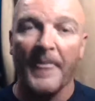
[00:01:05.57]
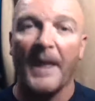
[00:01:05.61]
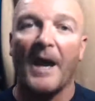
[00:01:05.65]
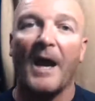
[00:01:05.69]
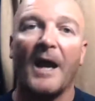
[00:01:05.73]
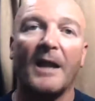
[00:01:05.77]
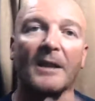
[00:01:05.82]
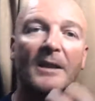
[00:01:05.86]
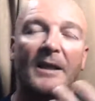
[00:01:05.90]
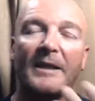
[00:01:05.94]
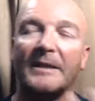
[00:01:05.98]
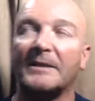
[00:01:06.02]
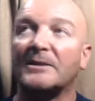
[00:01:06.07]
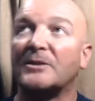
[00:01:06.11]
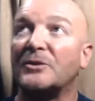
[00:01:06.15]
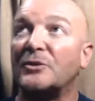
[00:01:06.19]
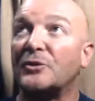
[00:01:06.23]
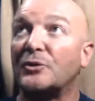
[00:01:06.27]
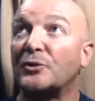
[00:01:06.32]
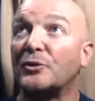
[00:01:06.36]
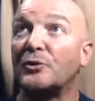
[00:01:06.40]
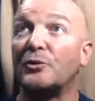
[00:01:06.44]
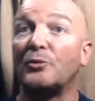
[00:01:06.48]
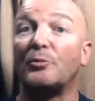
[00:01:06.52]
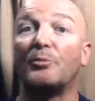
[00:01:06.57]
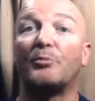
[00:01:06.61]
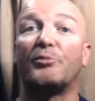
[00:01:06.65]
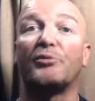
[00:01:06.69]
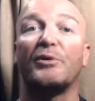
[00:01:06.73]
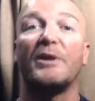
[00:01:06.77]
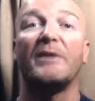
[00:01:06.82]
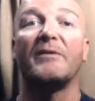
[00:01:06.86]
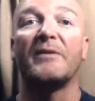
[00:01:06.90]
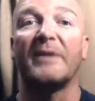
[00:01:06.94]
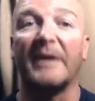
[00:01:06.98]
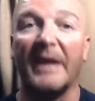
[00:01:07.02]
I like to do
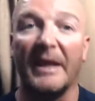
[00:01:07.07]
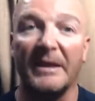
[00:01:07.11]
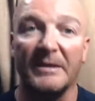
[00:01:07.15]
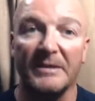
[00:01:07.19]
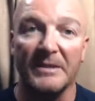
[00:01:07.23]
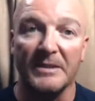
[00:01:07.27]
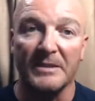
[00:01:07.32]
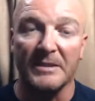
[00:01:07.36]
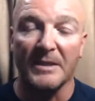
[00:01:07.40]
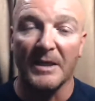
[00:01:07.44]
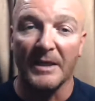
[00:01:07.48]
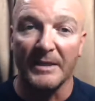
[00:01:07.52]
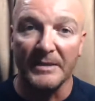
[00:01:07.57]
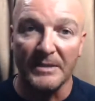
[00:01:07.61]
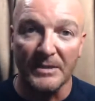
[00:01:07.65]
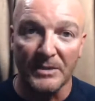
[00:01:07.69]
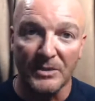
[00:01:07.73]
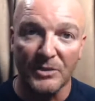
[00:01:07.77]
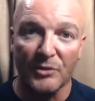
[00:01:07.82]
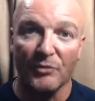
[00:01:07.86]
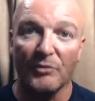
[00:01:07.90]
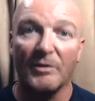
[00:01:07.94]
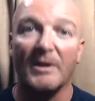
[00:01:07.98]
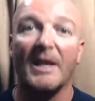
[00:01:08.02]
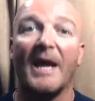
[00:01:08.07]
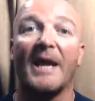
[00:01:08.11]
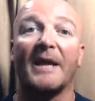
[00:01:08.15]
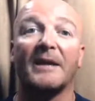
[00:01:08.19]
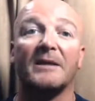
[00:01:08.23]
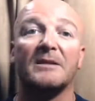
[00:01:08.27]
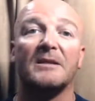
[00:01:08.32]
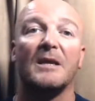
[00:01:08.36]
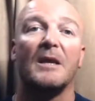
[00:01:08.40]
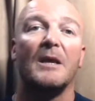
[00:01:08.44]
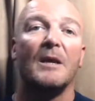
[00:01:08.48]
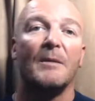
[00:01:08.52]
breathing exercises to
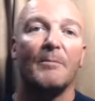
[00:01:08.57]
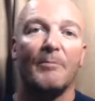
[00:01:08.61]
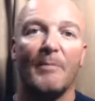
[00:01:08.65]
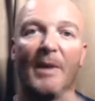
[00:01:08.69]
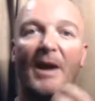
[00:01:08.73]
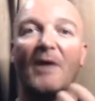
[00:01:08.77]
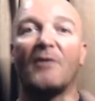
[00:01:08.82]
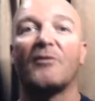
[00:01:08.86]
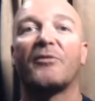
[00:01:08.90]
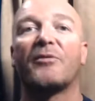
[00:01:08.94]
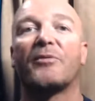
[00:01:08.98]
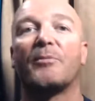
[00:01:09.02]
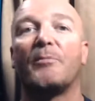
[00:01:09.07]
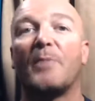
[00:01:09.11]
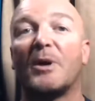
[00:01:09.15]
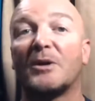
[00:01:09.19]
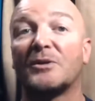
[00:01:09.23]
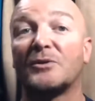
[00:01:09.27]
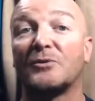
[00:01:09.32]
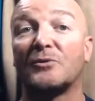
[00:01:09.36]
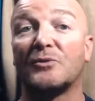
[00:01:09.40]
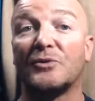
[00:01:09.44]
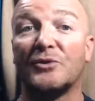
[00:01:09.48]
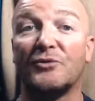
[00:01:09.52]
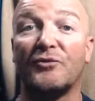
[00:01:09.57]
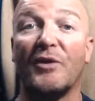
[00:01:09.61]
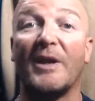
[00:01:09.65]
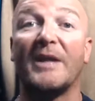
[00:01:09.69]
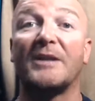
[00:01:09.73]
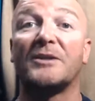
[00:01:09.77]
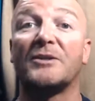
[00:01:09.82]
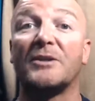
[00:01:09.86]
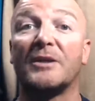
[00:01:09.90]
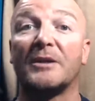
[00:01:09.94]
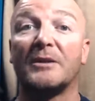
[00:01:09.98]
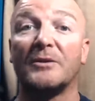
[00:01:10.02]
relax, mouth muscle
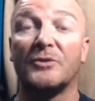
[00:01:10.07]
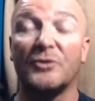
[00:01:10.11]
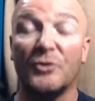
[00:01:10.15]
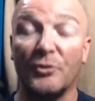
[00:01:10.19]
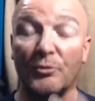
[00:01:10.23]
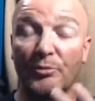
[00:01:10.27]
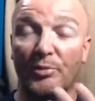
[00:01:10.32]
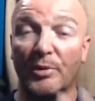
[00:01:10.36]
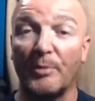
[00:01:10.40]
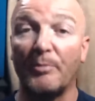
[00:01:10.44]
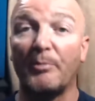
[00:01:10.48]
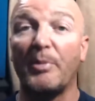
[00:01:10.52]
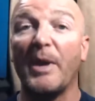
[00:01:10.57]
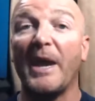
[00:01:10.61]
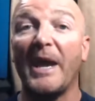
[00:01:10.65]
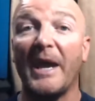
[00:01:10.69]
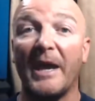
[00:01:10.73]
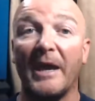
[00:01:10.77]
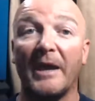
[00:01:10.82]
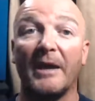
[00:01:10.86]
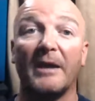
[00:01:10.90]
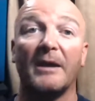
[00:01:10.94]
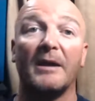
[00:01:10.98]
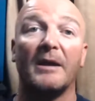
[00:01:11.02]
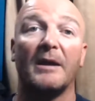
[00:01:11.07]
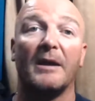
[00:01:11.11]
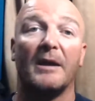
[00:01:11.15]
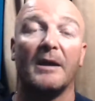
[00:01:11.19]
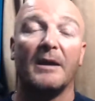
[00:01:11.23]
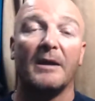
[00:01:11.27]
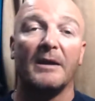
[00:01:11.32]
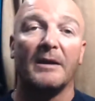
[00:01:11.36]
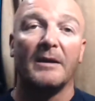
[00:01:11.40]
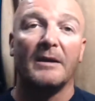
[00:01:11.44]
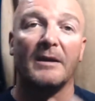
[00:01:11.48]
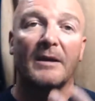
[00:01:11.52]
stretching to prepare.
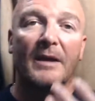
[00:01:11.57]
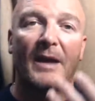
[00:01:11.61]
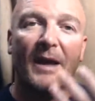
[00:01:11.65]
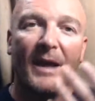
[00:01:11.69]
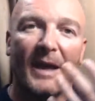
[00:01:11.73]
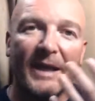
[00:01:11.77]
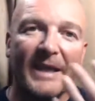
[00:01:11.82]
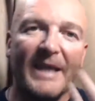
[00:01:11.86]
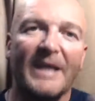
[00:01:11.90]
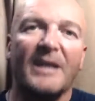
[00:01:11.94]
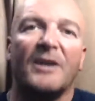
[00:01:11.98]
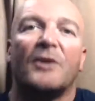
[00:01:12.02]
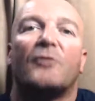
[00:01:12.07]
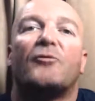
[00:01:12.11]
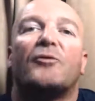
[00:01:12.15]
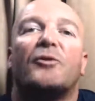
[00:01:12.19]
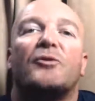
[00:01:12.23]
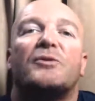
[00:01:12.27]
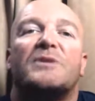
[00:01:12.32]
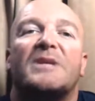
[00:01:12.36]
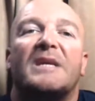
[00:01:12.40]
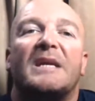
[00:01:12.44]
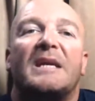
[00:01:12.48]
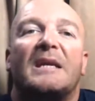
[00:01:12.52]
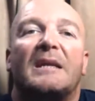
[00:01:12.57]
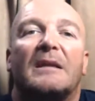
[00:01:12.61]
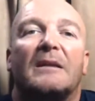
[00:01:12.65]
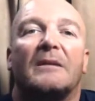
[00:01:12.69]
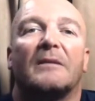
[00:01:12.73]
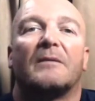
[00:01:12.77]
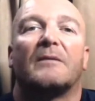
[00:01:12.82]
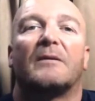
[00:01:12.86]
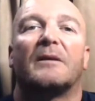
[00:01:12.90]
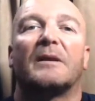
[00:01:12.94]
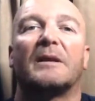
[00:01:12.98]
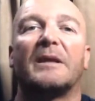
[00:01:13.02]
I get in a routine
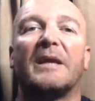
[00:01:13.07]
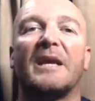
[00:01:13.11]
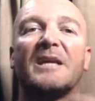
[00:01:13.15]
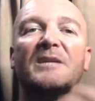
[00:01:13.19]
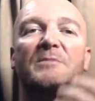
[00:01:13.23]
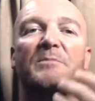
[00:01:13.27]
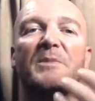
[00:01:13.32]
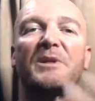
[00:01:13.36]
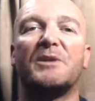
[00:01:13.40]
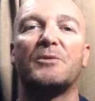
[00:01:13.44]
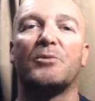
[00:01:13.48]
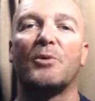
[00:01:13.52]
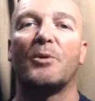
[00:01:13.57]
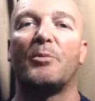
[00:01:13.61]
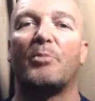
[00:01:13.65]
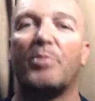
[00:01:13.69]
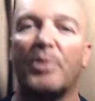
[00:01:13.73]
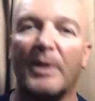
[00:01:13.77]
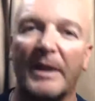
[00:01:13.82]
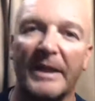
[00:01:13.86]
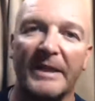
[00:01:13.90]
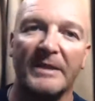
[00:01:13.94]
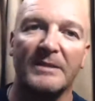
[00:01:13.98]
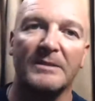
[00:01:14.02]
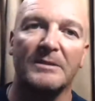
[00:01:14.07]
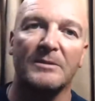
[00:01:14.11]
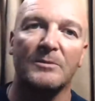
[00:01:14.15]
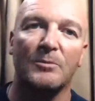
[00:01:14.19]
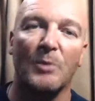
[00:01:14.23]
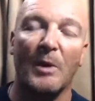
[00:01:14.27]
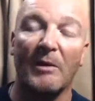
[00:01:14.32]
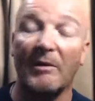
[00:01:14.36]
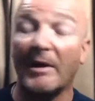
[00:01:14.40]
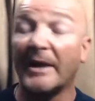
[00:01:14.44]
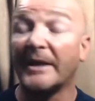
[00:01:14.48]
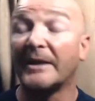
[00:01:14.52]
that gets me to a place
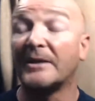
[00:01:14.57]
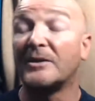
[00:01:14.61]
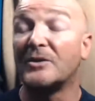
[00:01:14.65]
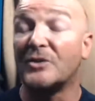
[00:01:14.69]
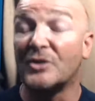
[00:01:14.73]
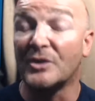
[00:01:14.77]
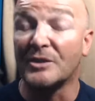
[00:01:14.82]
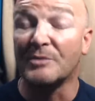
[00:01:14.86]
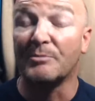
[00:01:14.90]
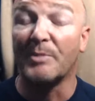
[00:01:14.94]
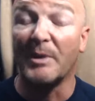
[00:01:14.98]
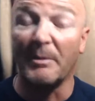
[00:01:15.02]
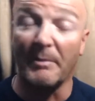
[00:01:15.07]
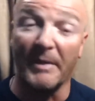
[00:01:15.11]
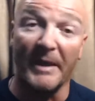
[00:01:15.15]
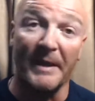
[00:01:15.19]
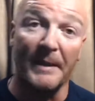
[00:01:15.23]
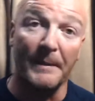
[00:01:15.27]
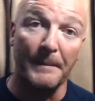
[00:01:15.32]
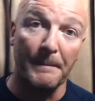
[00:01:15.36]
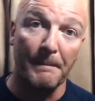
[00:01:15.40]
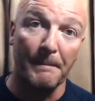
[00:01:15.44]
where I can just be me.